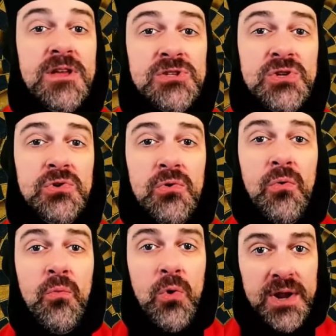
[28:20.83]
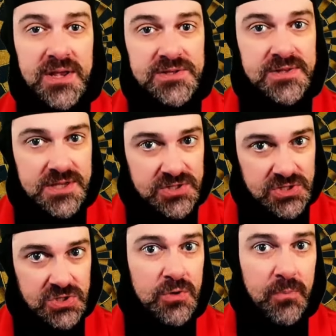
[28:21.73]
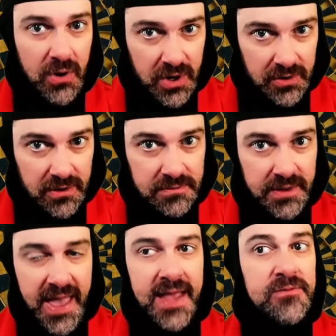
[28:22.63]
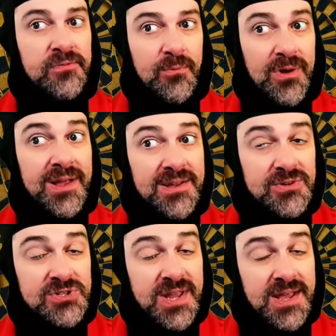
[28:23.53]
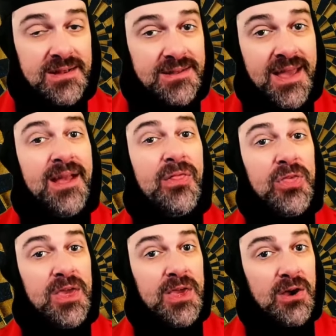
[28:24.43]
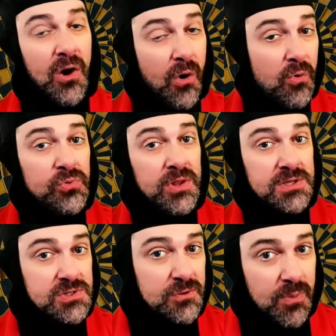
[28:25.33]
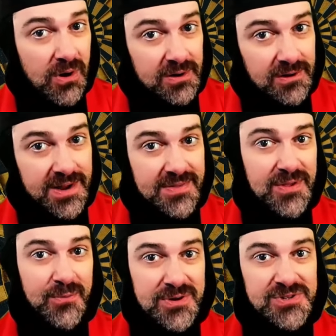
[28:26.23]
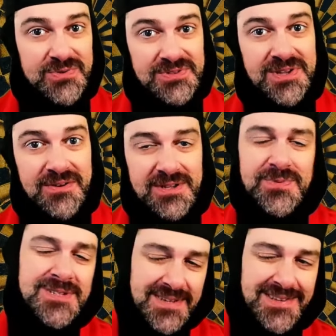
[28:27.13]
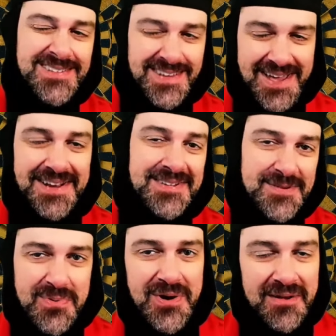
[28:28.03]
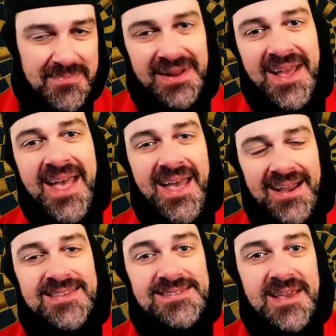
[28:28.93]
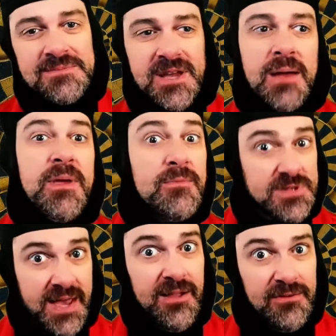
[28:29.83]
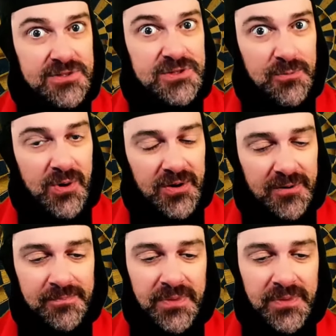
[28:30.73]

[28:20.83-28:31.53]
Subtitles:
into what is this two-parter, and from what I understand, the only two-parter in the original series, which is kind of disappointing, but at the same time, it was a hell of a two-parter.